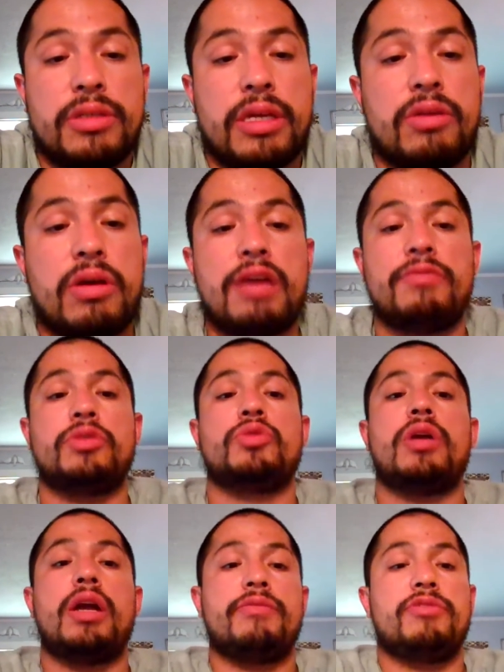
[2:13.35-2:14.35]
They don't have a
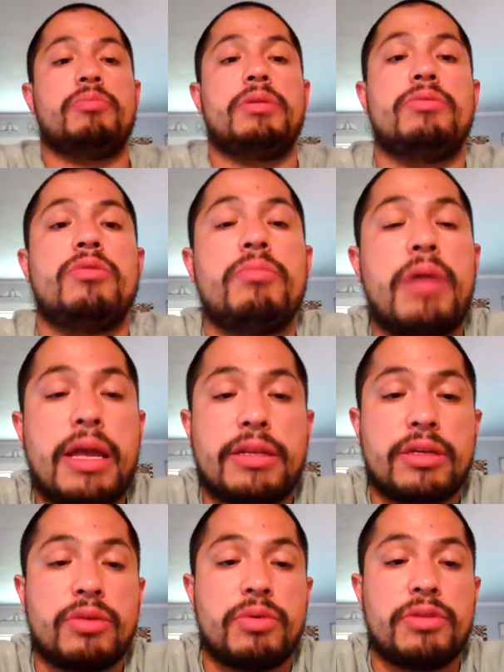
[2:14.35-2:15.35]
drive to be
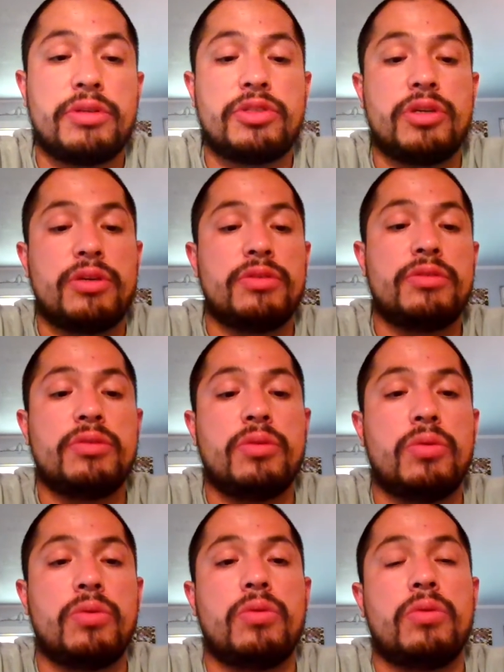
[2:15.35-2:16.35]
romantic with each other
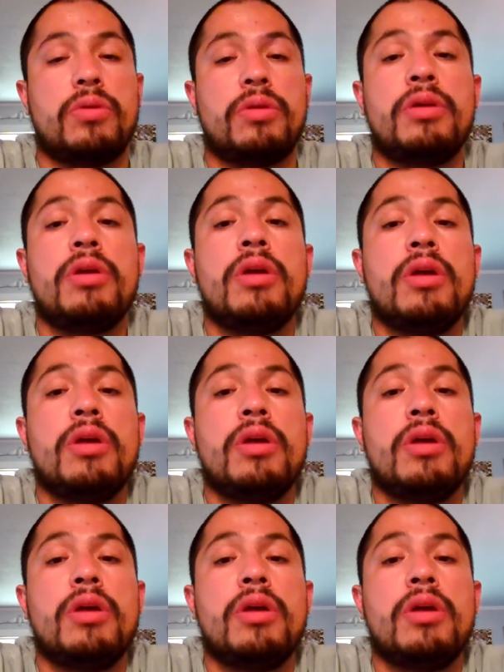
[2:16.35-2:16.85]
or